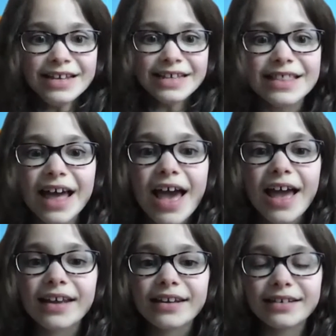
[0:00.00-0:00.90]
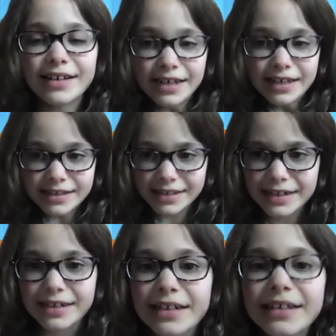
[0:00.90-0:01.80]
Then the
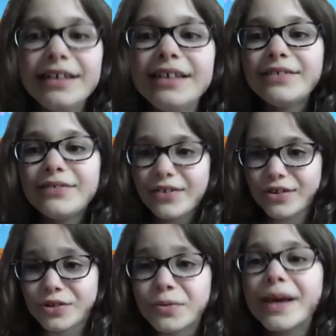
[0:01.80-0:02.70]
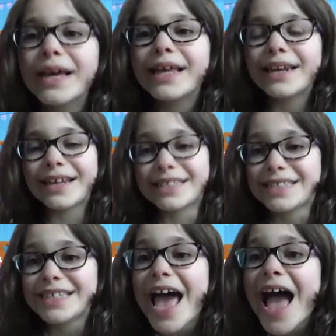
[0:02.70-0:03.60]
evil twin
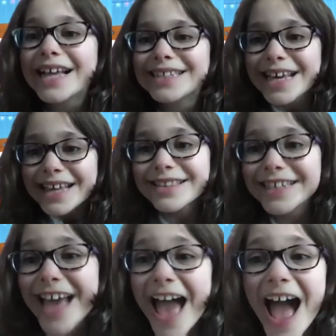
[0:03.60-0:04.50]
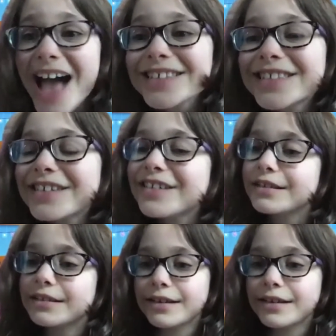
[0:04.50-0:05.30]
attacked the castle.